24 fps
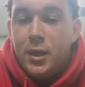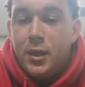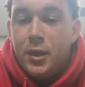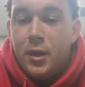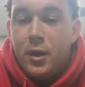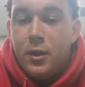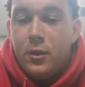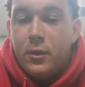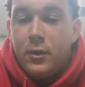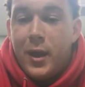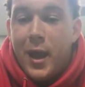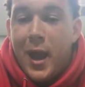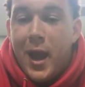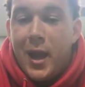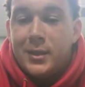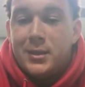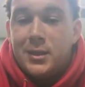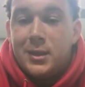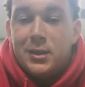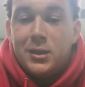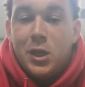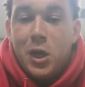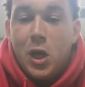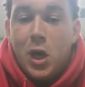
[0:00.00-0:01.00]
you know got
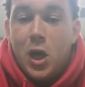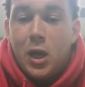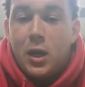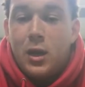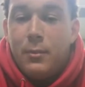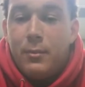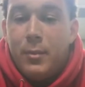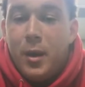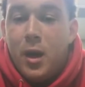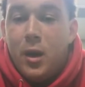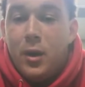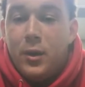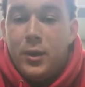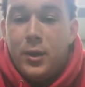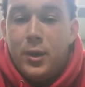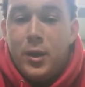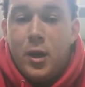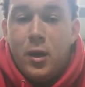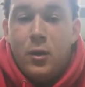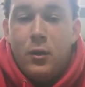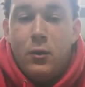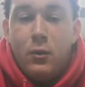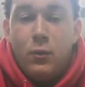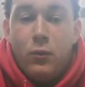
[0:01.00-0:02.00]
to talk about you
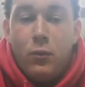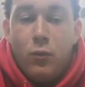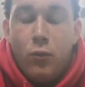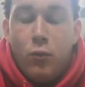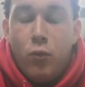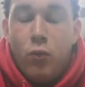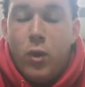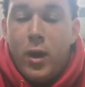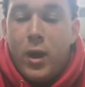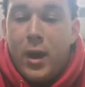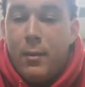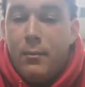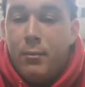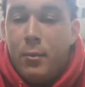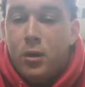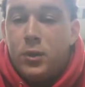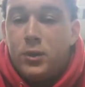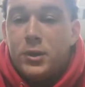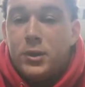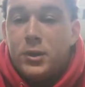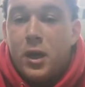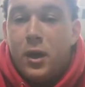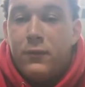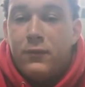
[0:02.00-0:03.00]
know what I'm mm-hmm.
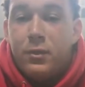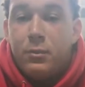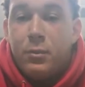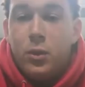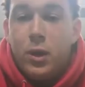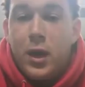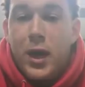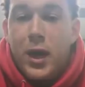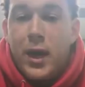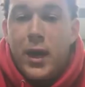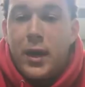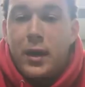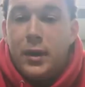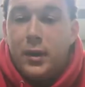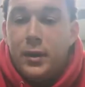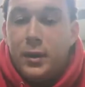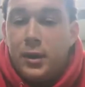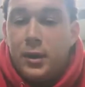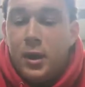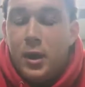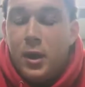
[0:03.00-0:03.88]
most comfortable at.